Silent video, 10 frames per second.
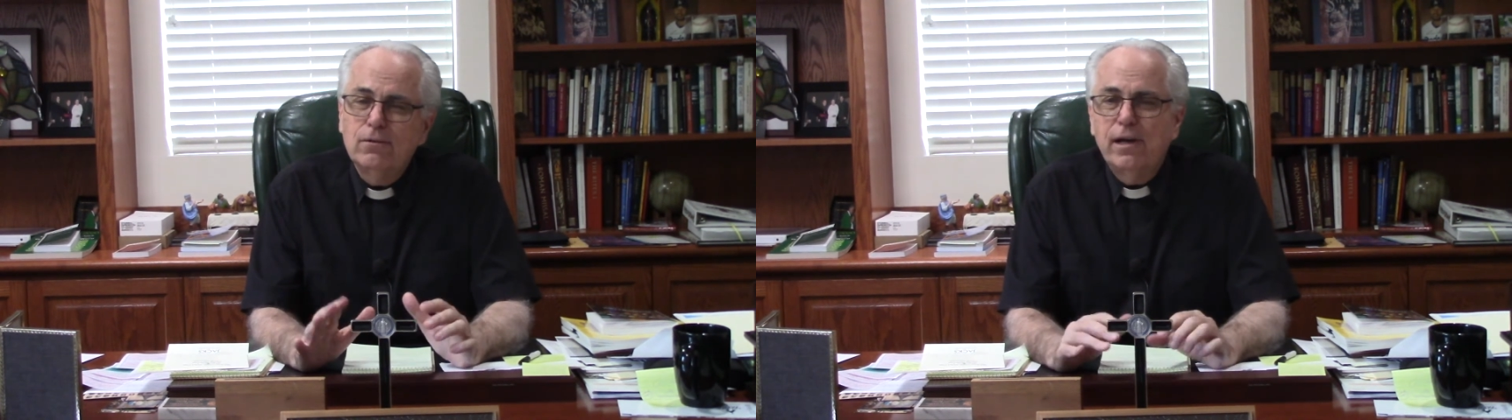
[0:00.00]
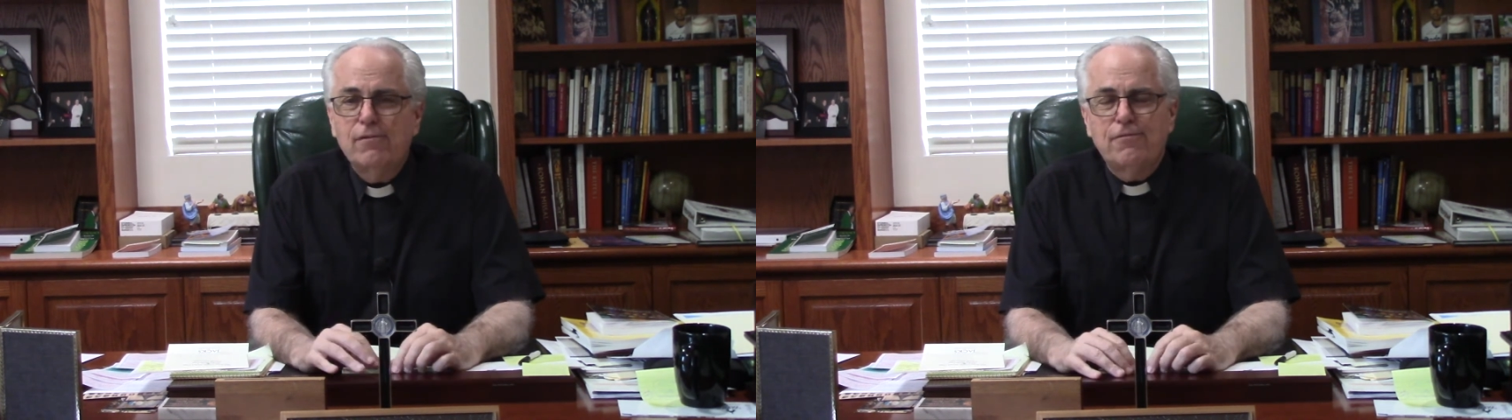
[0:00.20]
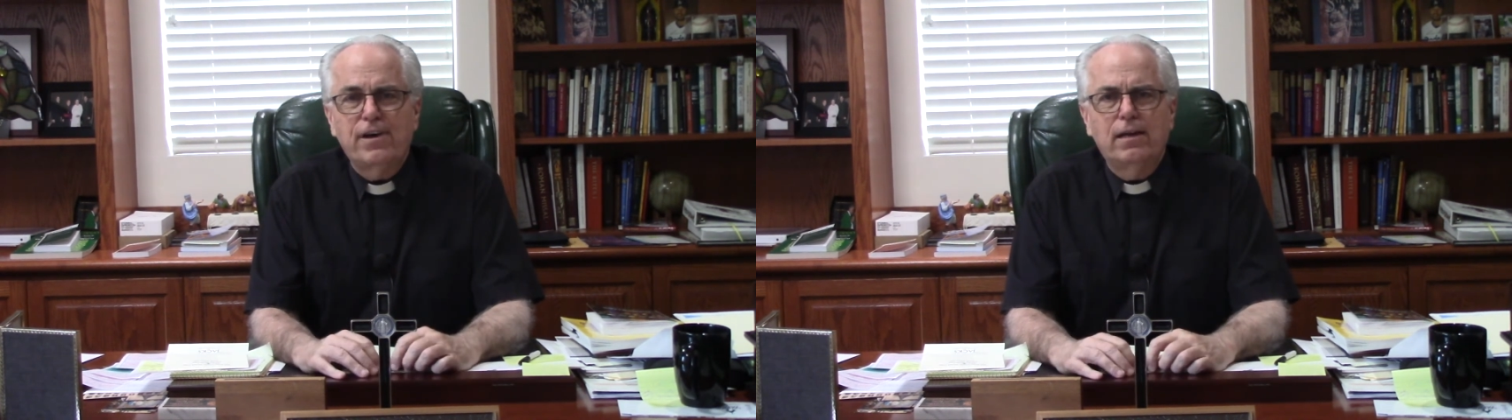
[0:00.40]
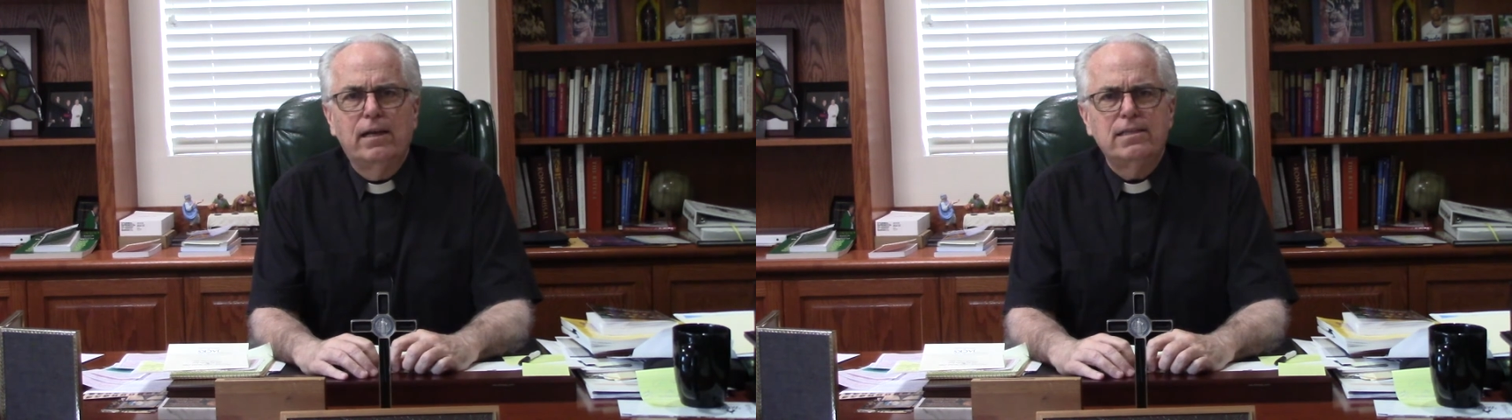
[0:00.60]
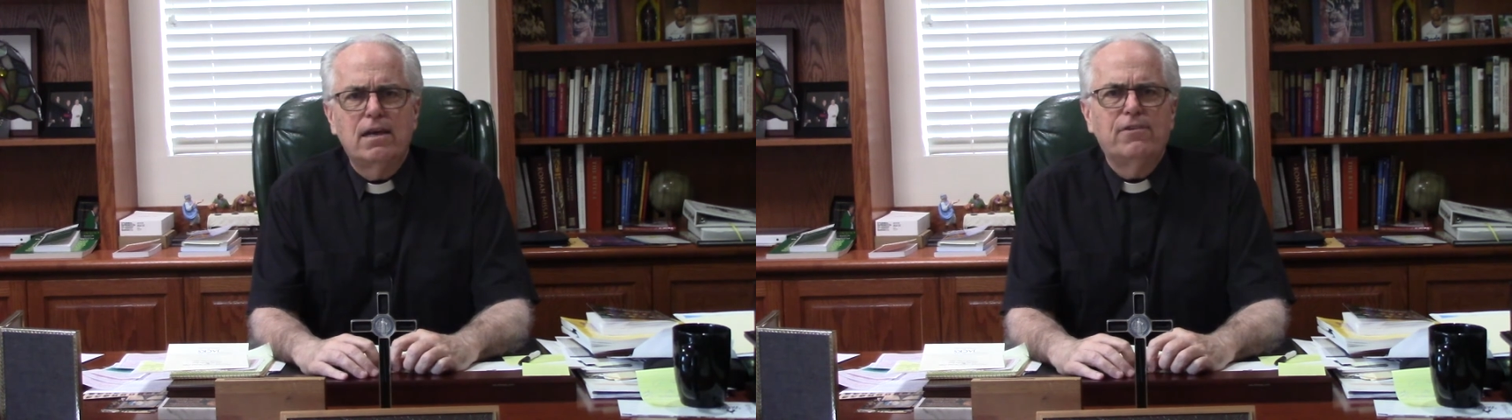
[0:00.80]
haven't
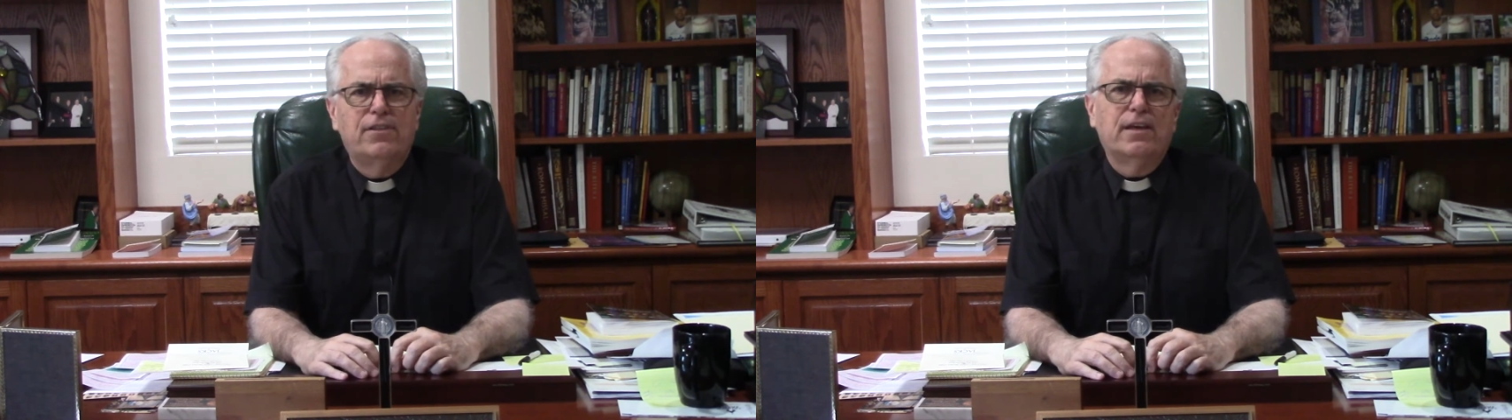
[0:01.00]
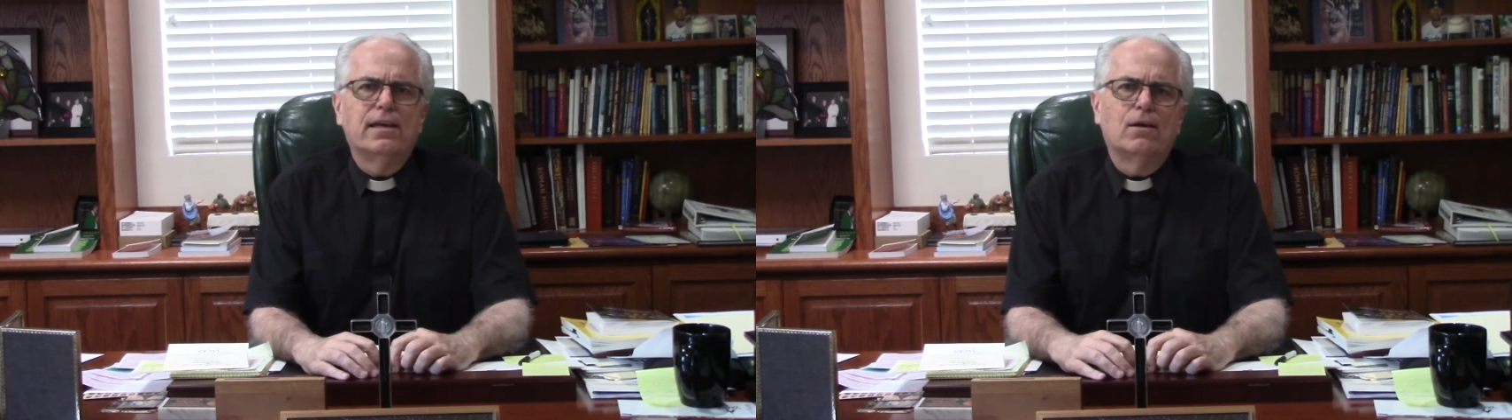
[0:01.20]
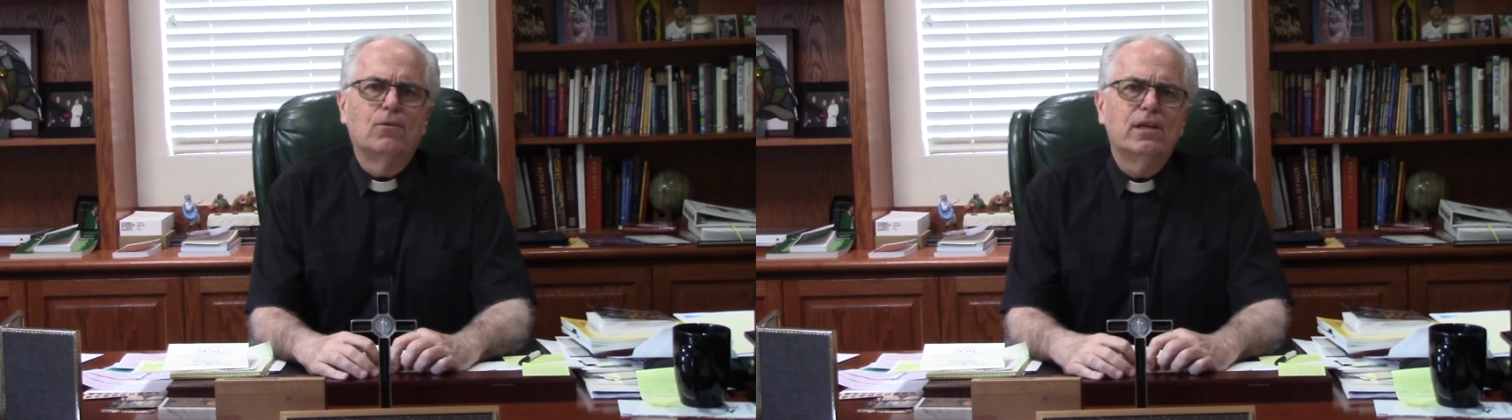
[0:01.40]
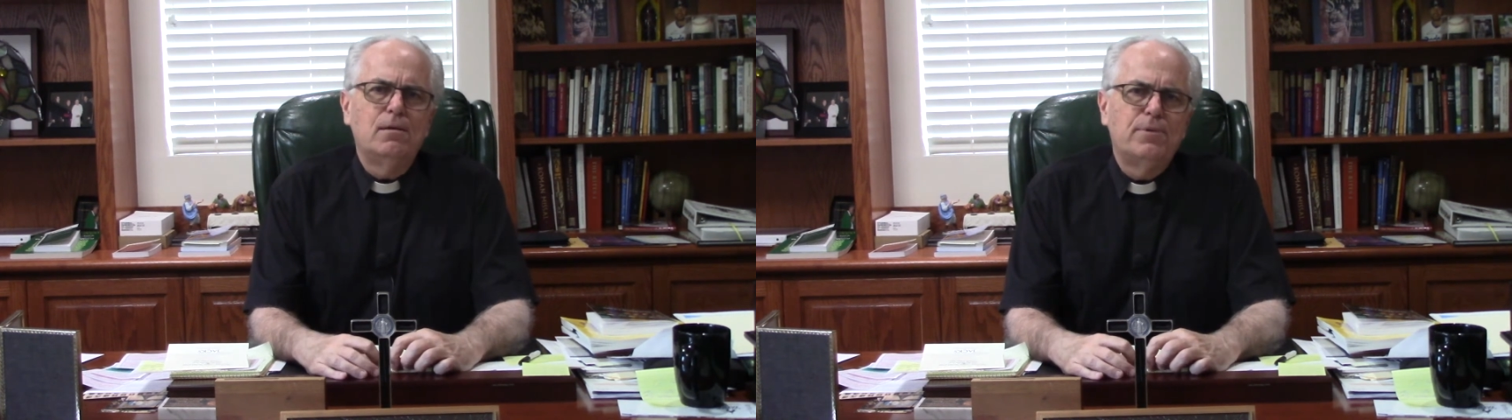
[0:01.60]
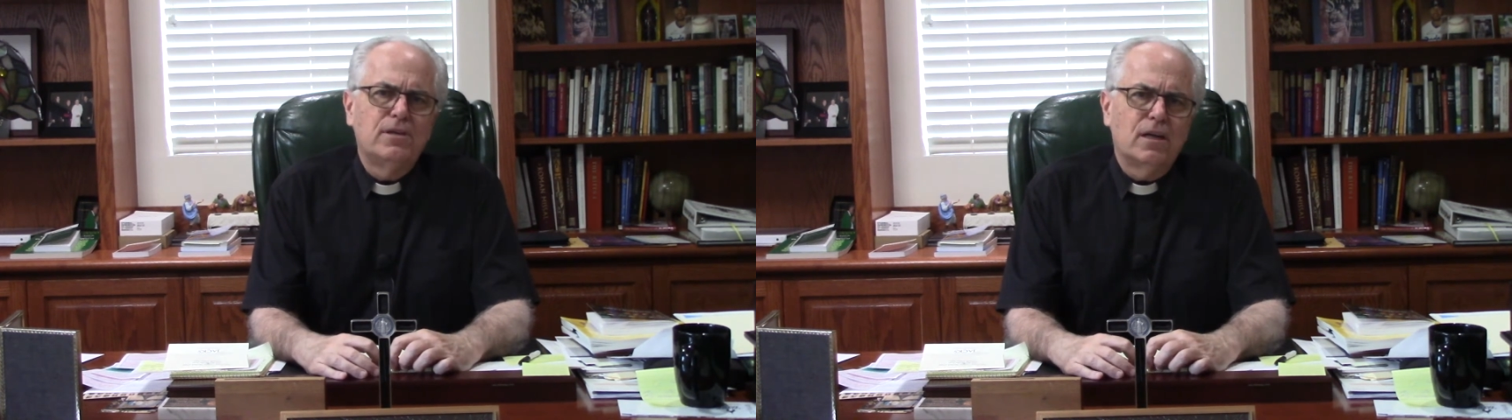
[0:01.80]
finalized everything yet. We'll
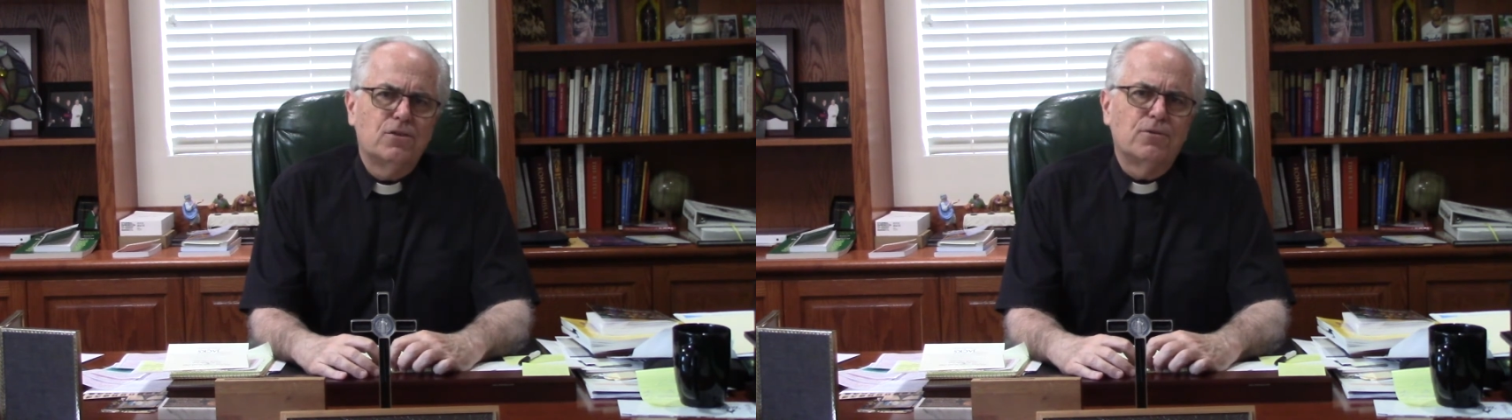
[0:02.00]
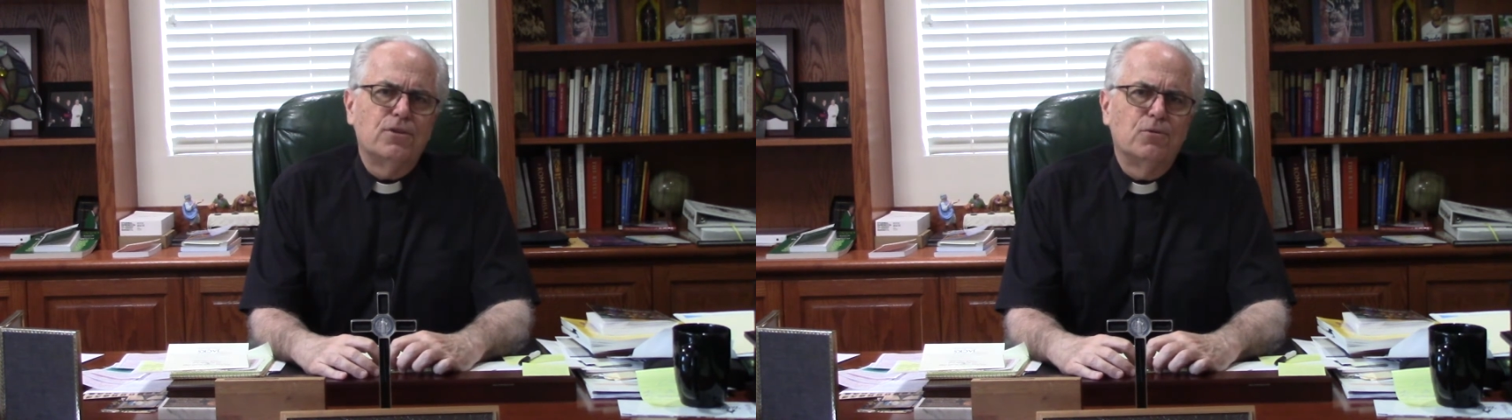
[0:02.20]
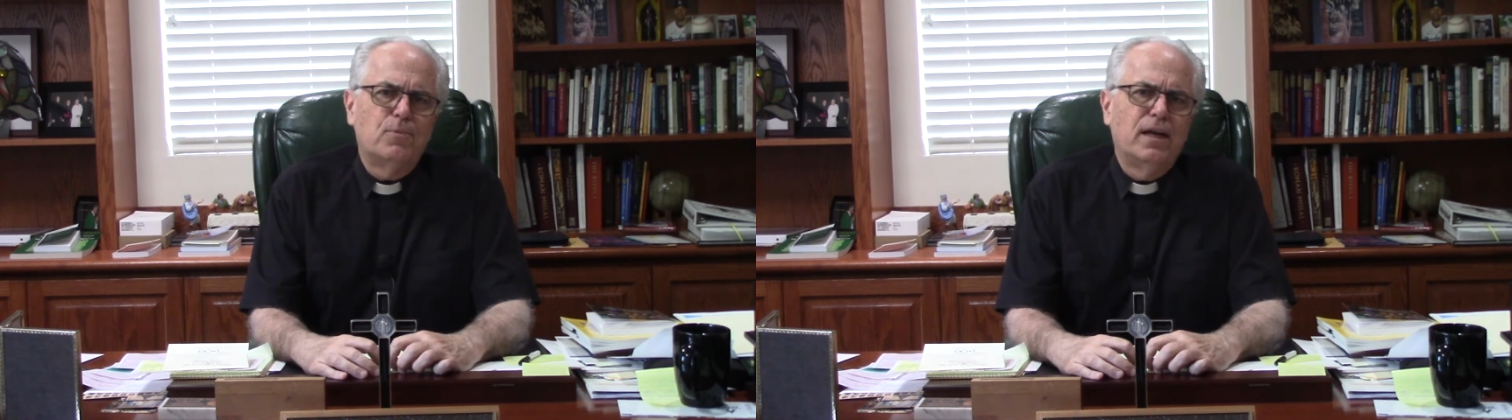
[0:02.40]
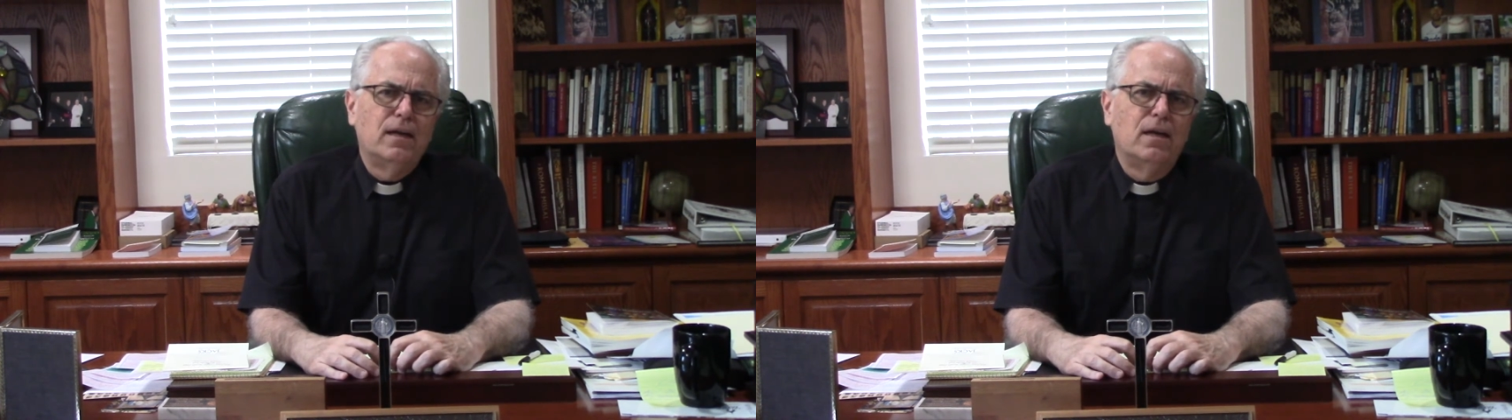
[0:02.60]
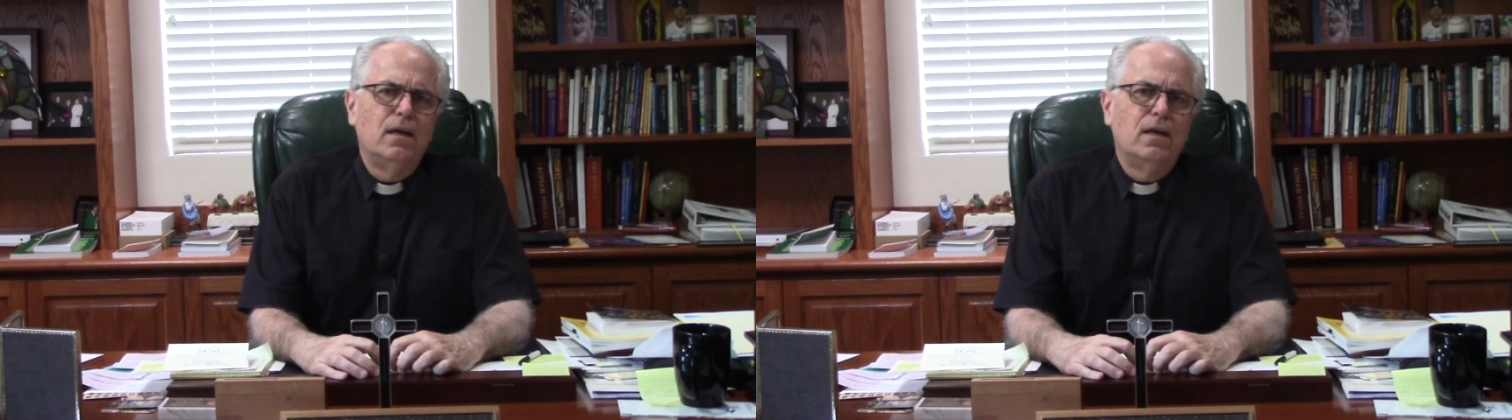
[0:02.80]
keep in touch with you. But